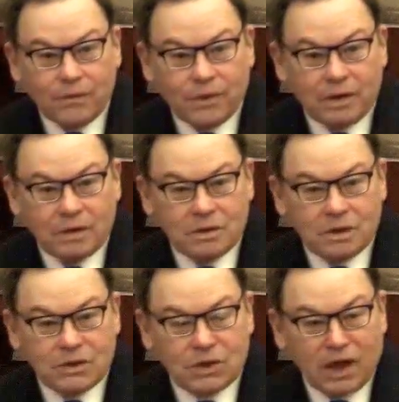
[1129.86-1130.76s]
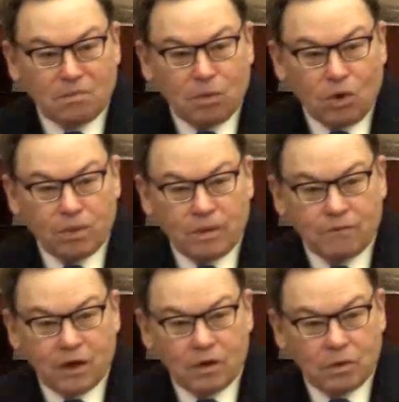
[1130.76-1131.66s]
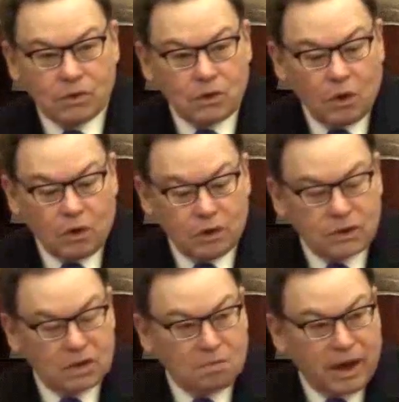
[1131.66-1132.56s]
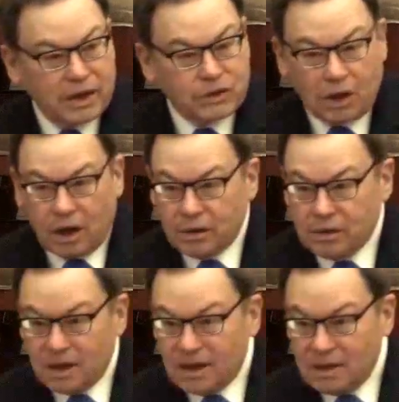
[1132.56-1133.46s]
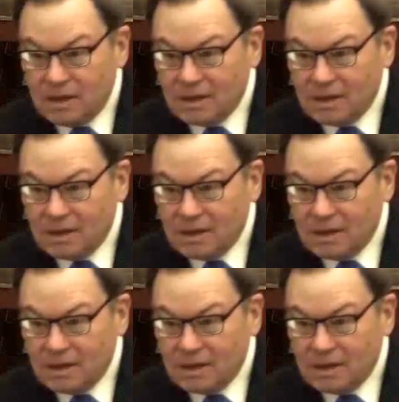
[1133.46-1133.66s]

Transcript: And at just that moment, Pharaoh's daughter says, "My, it's a hot day.